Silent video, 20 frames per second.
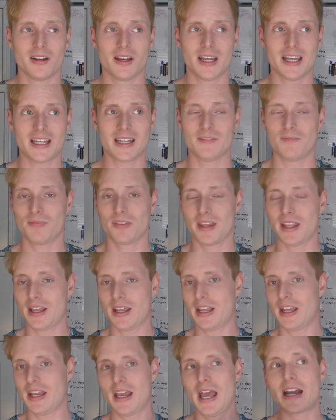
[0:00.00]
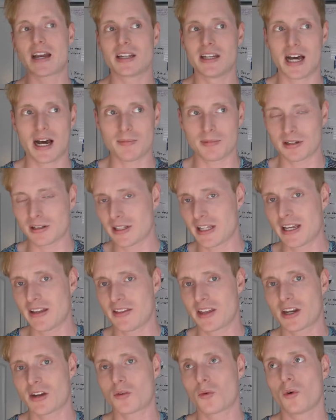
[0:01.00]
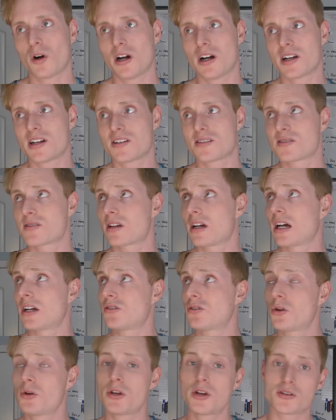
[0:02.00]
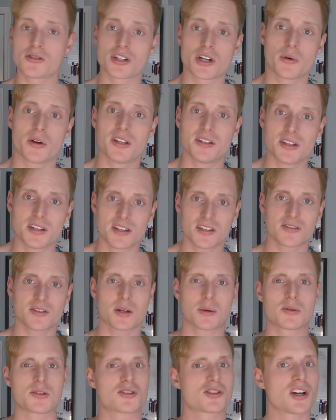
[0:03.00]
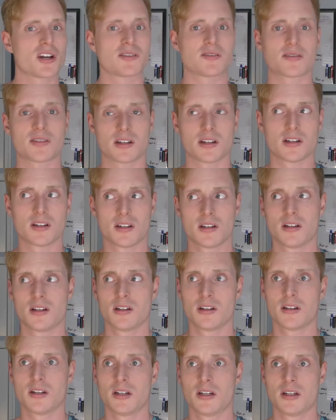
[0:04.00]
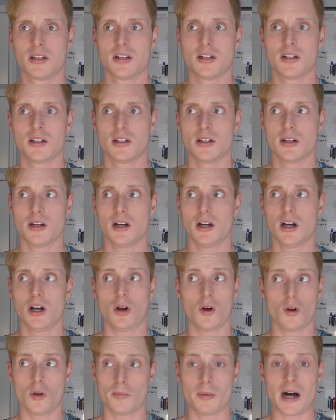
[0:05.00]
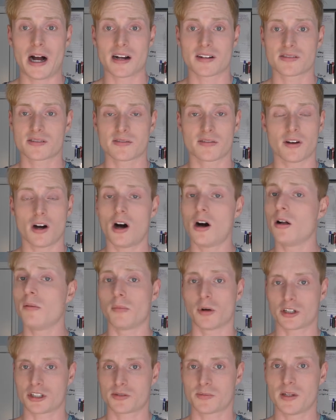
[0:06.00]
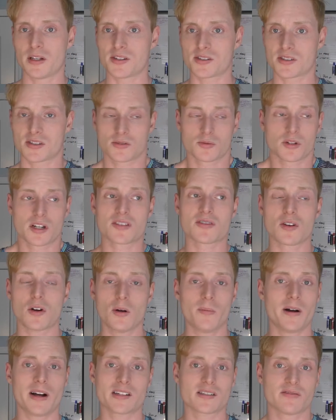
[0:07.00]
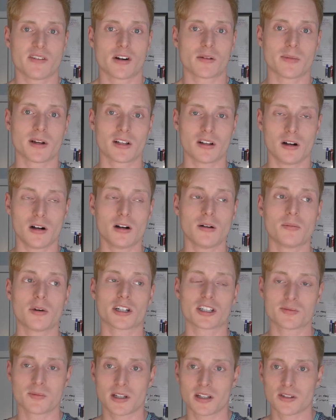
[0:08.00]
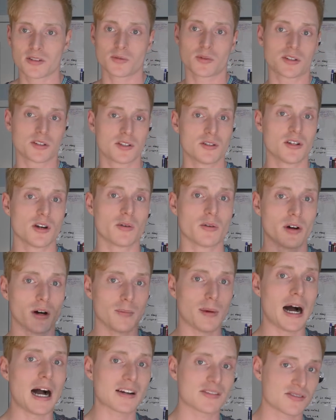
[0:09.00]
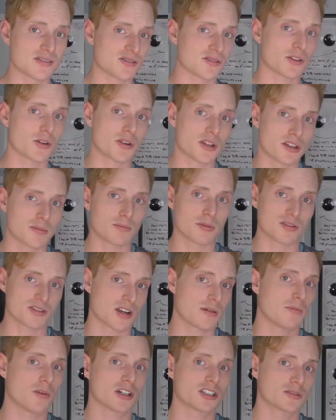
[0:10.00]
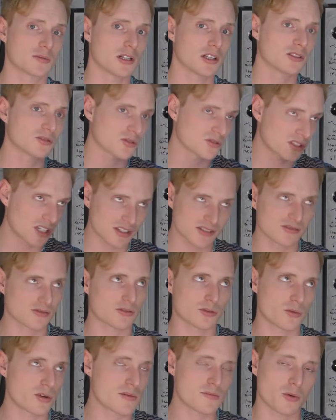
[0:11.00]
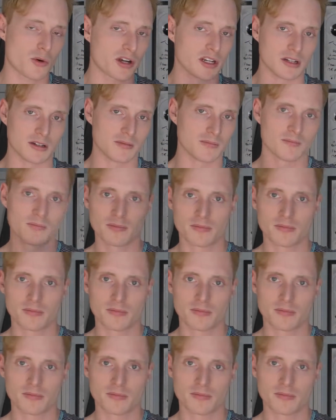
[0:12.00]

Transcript: It, economically than it was uh, two years ago when I did this, and it was just a whole box of all marshmallows, because when it's a whole box of all, all marshmallows, well, you know, a box is thirty percent marshmallows, so it takes three point